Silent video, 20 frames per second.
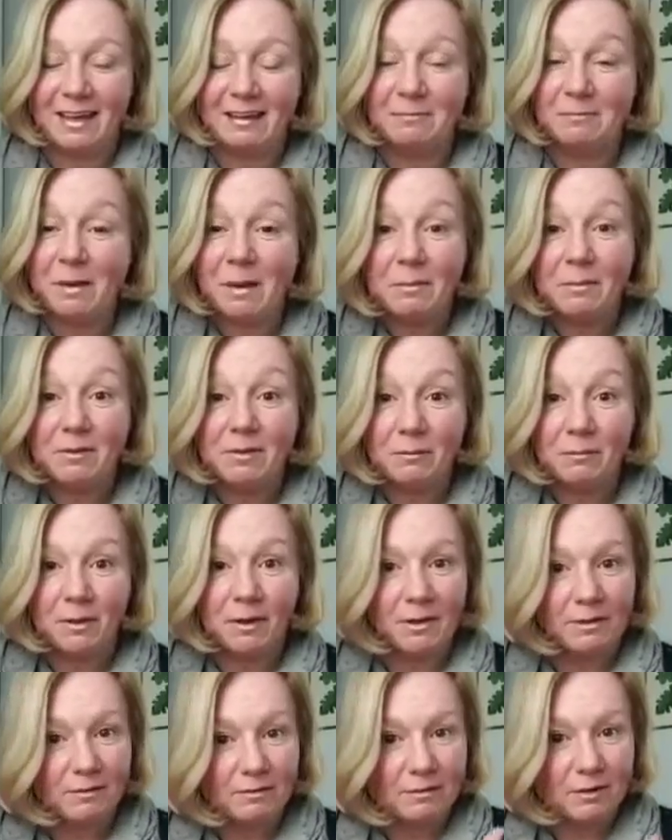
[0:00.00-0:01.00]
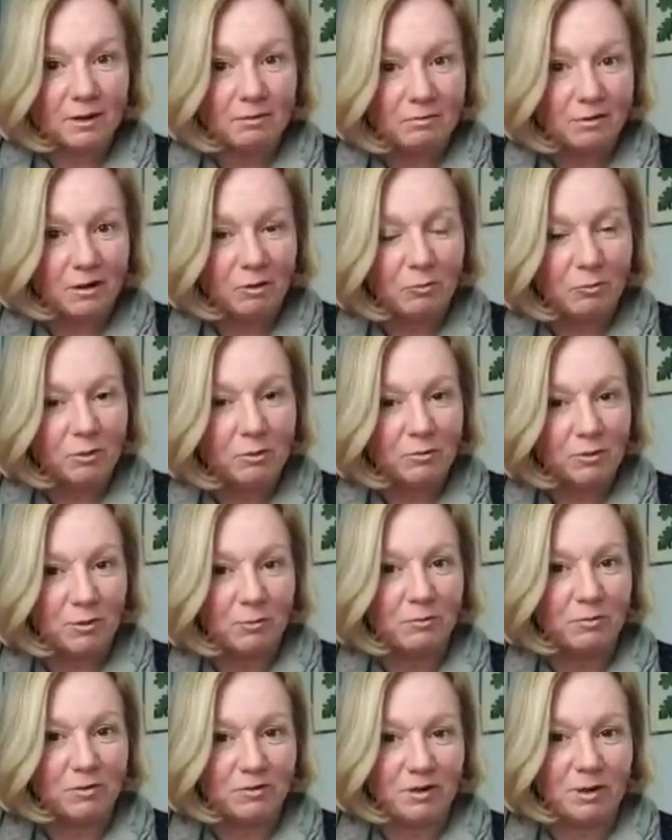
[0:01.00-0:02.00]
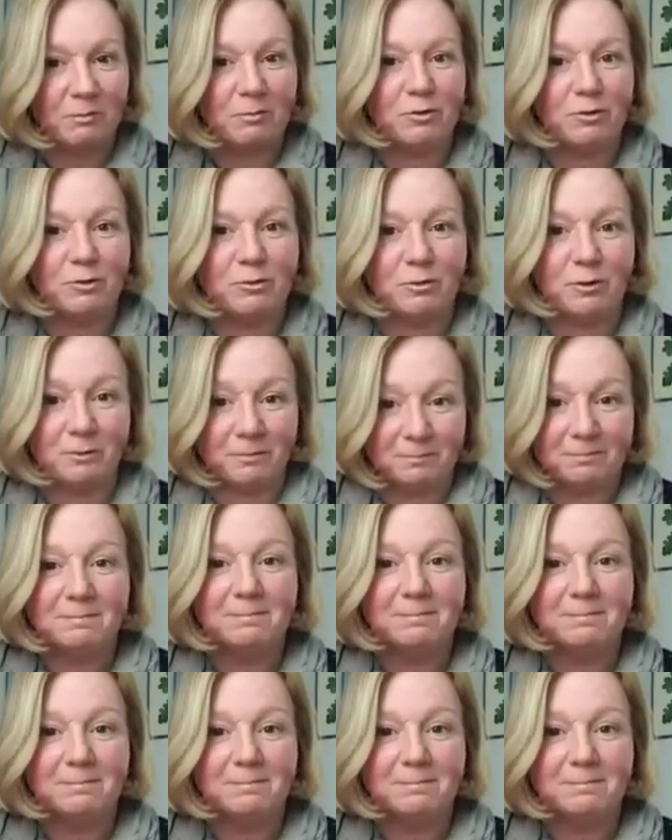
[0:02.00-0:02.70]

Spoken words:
and maybe somebody can start a Facebook group for the temperature quilt.